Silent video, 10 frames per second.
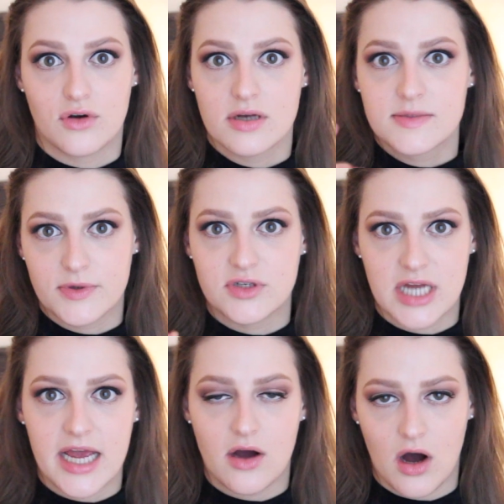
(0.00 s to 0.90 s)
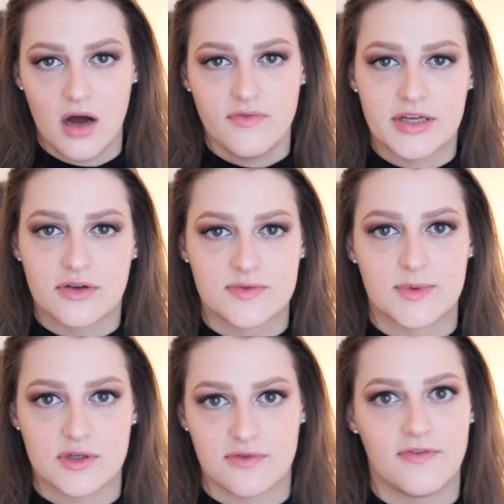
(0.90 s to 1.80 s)
not supposed to take off, like they're
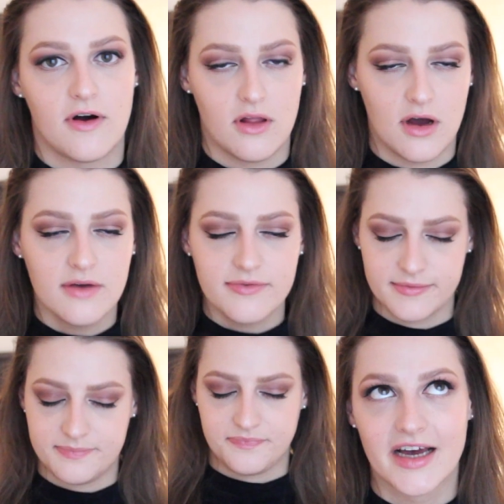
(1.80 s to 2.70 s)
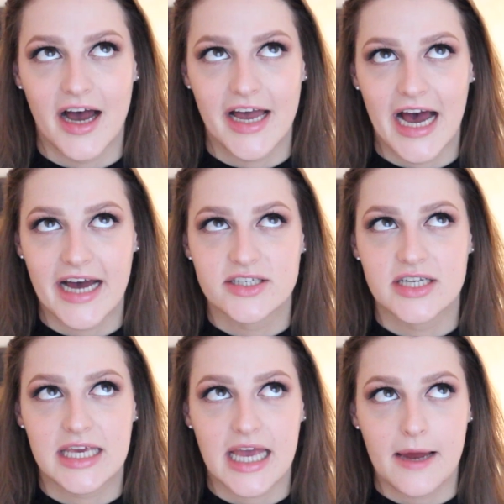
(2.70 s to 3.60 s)
supposed to fall off. I had to
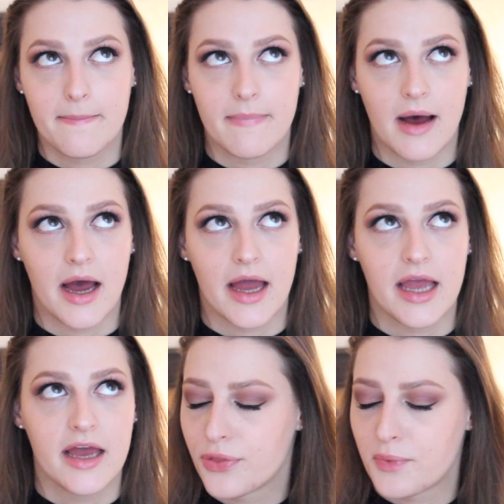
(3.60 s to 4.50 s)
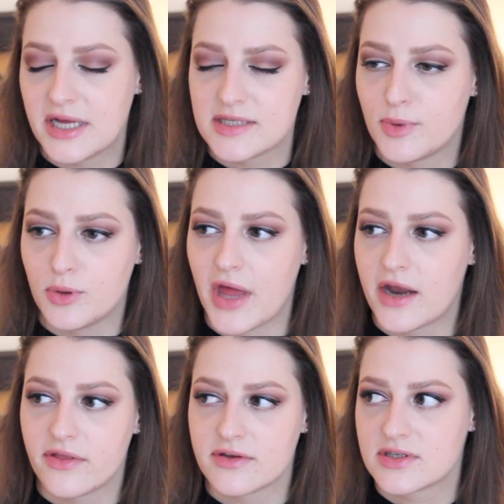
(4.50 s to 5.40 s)
get my threads pulled out
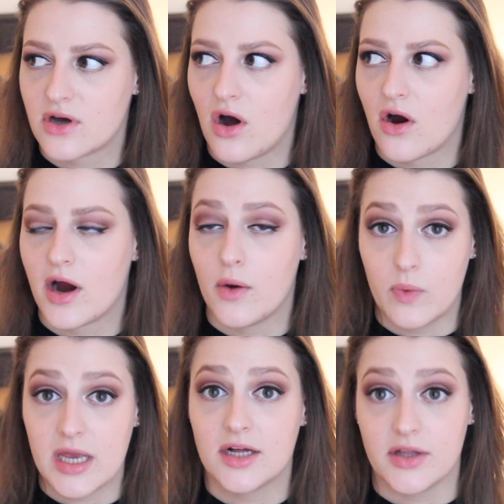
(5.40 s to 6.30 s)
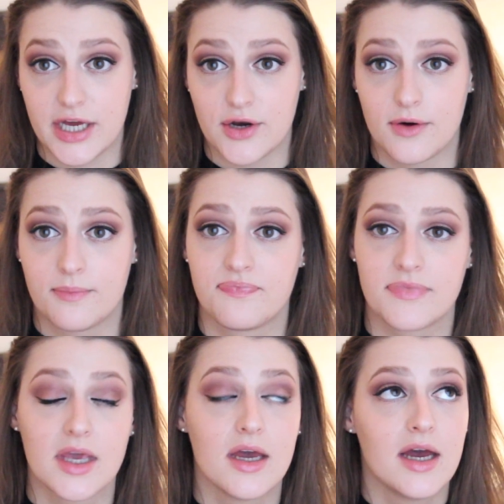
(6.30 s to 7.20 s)
of the scar a week later.
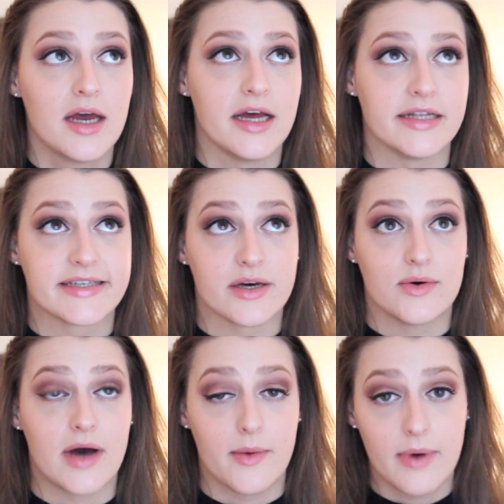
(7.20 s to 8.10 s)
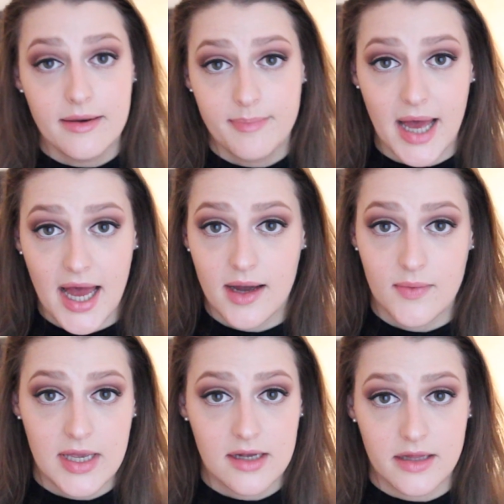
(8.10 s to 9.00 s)
And so I went back a
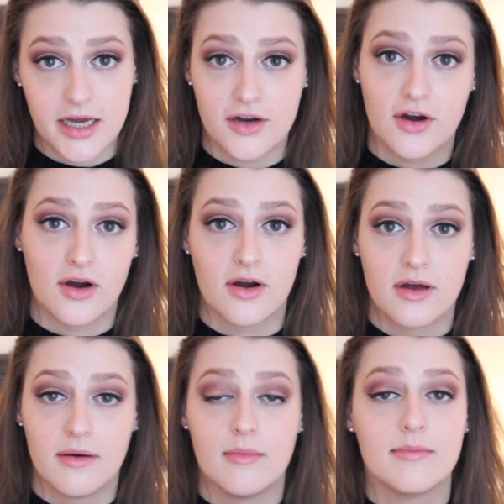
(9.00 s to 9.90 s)
week later,